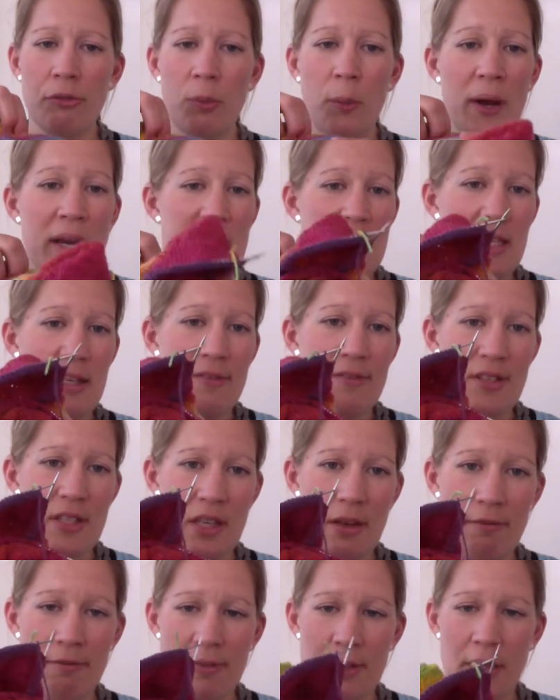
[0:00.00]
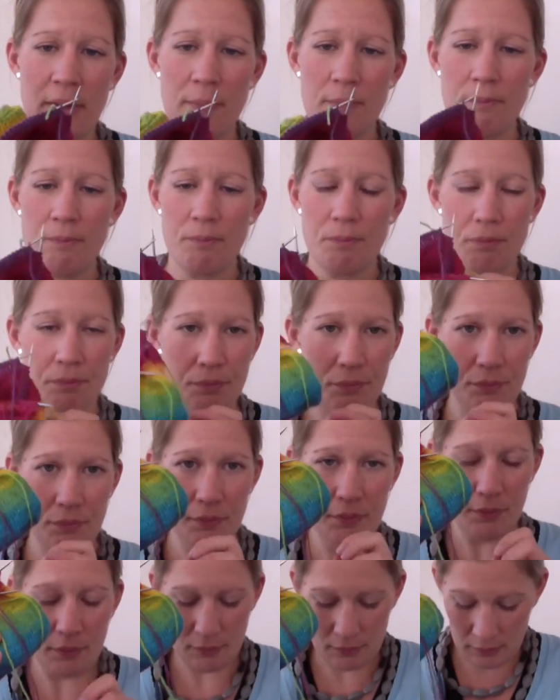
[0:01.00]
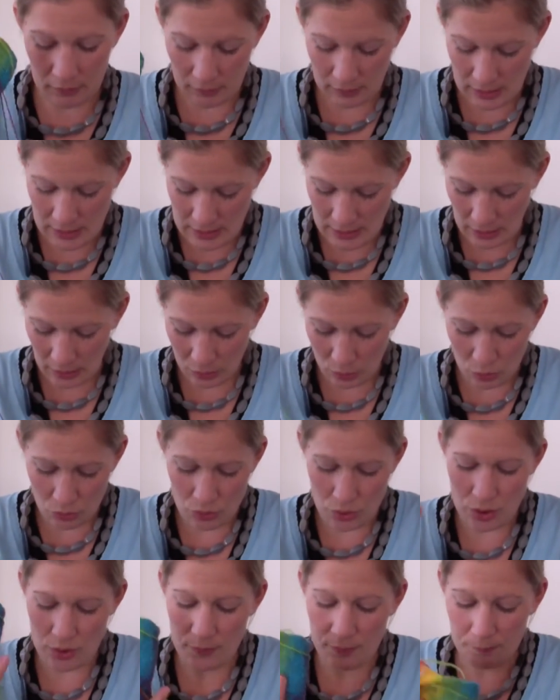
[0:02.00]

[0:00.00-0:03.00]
waiting for something. These are good.